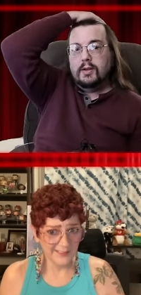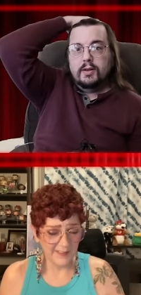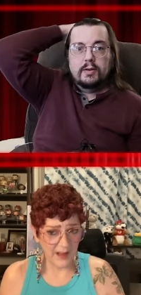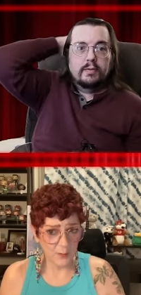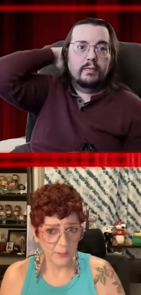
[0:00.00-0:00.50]

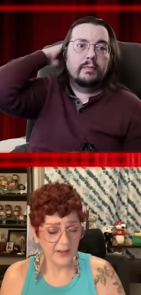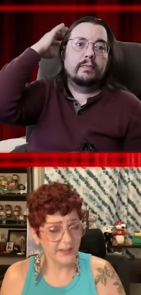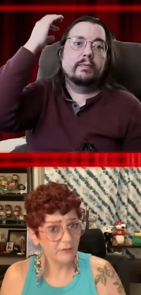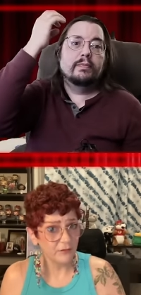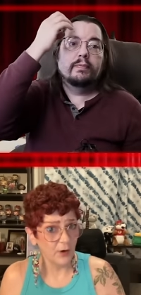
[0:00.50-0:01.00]
Speaker 1: Is that
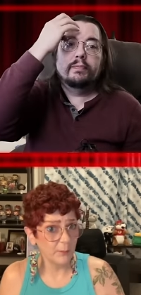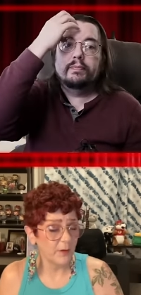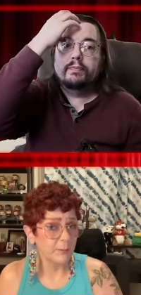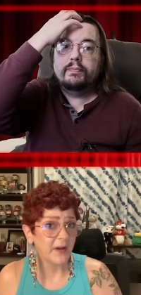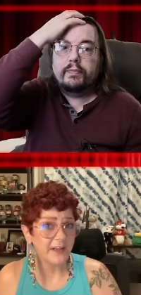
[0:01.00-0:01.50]
money
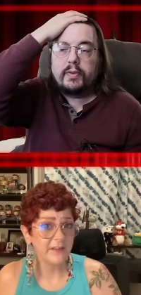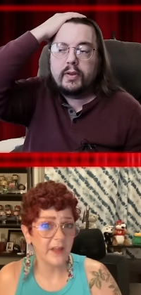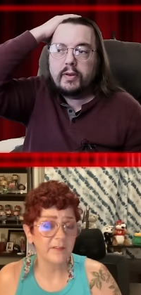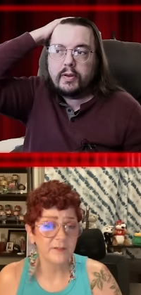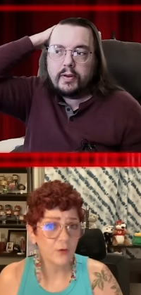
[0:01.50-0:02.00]
from the
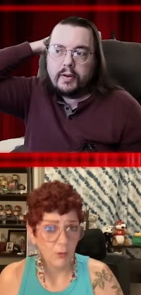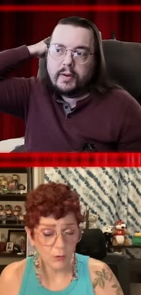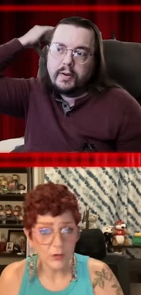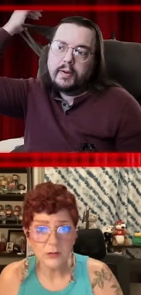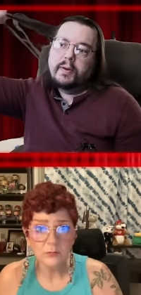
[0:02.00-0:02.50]
money they
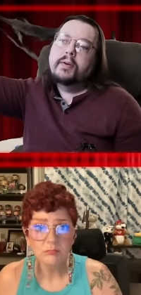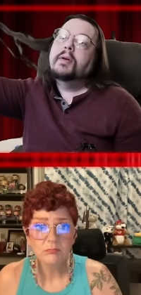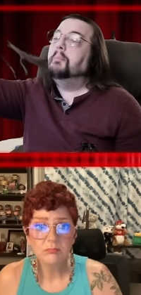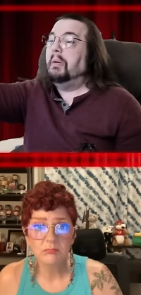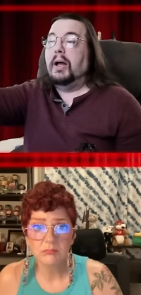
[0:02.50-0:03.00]
stole?
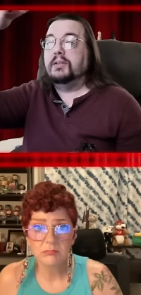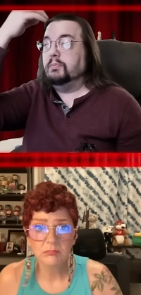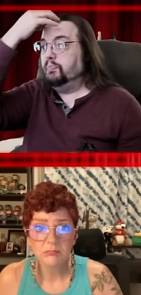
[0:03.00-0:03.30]
Poss-